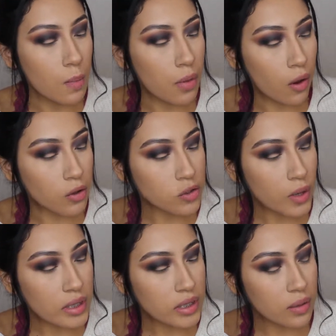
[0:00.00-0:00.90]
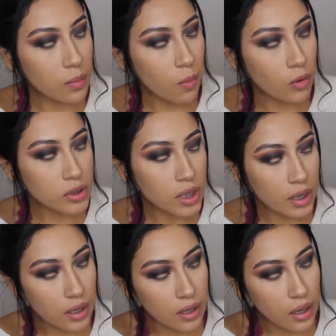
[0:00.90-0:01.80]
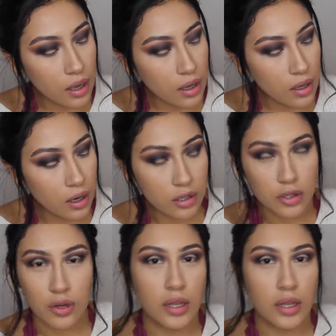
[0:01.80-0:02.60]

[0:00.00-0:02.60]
but also it has like multi-color